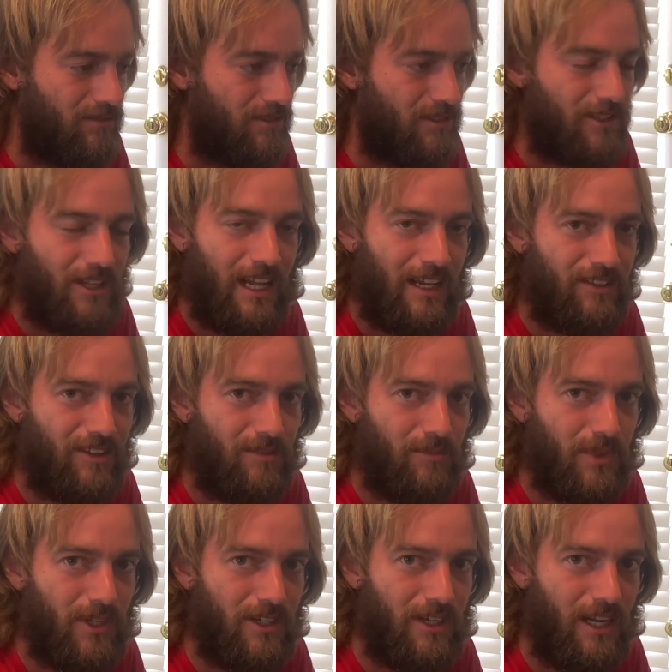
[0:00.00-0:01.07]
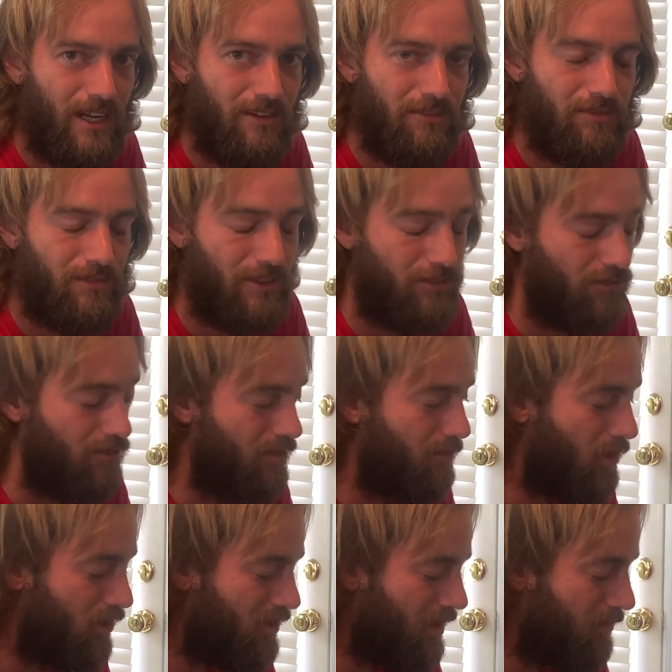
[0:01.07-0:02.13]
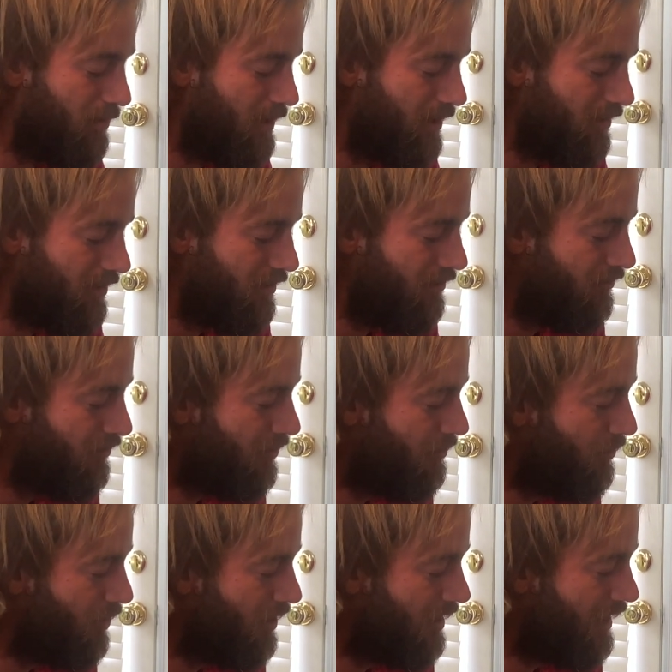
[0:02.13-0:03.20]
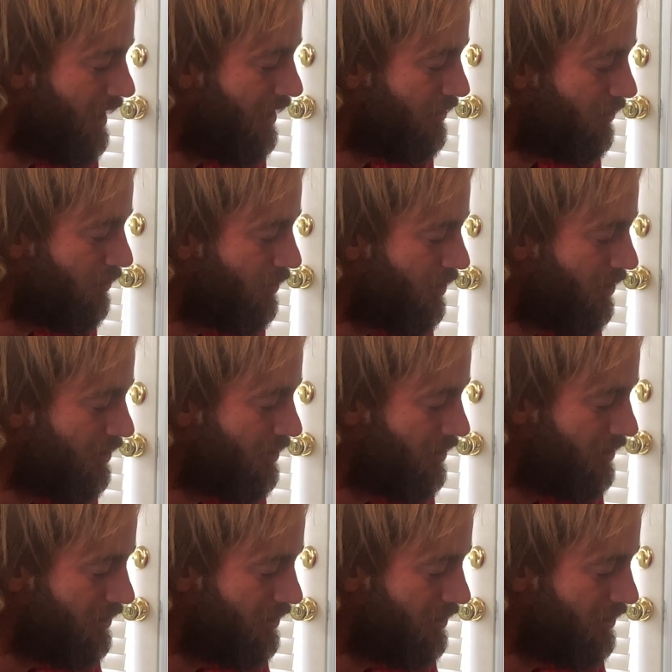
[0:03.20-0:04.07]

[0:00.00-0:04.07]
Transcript: Classic Buck knife. This was a birthday present from one of the guys at work.